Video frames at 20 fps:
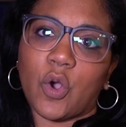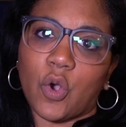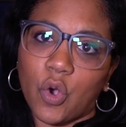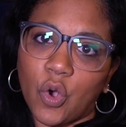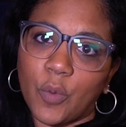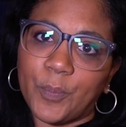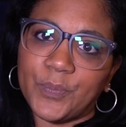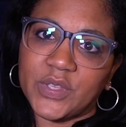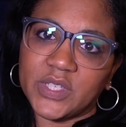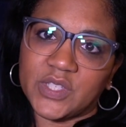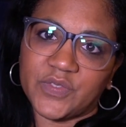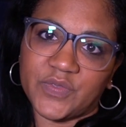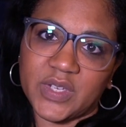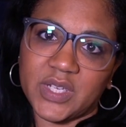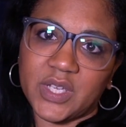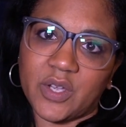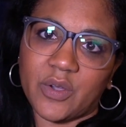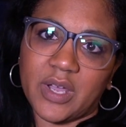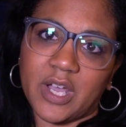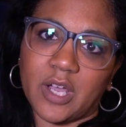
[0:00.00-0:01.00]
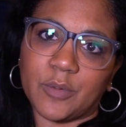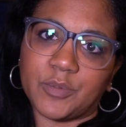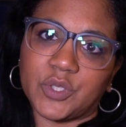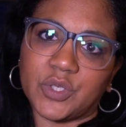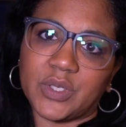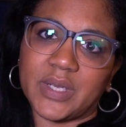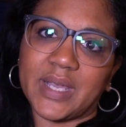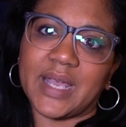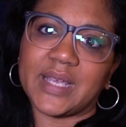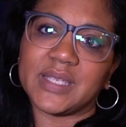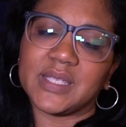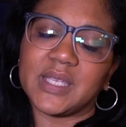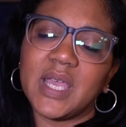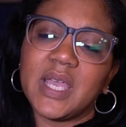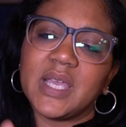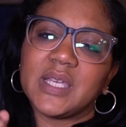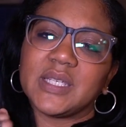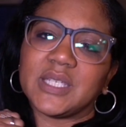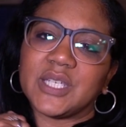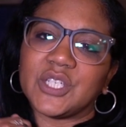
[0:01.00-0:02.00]
Hope this video helps you guys
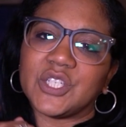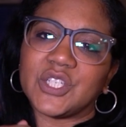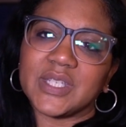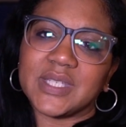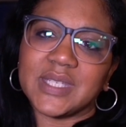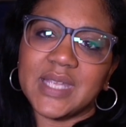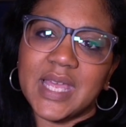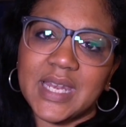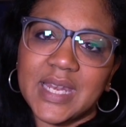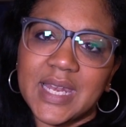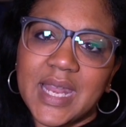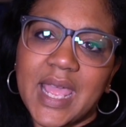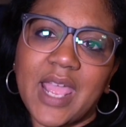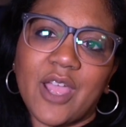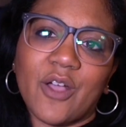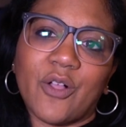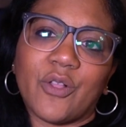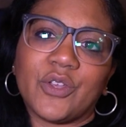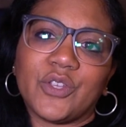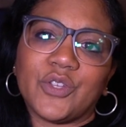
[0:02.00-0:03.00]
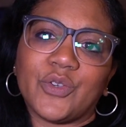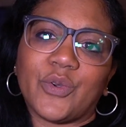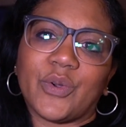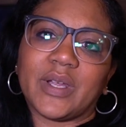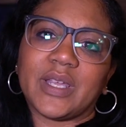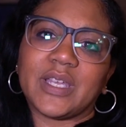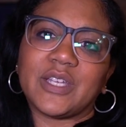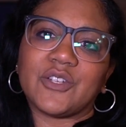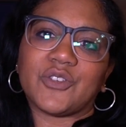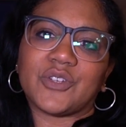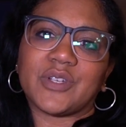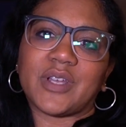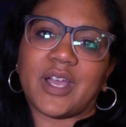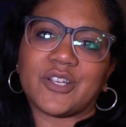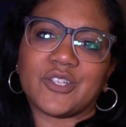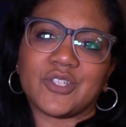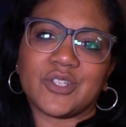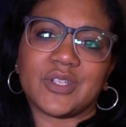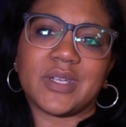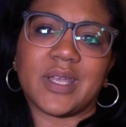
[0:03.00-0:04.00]
to just nail your
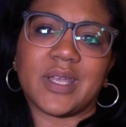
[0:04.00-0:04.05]
introduction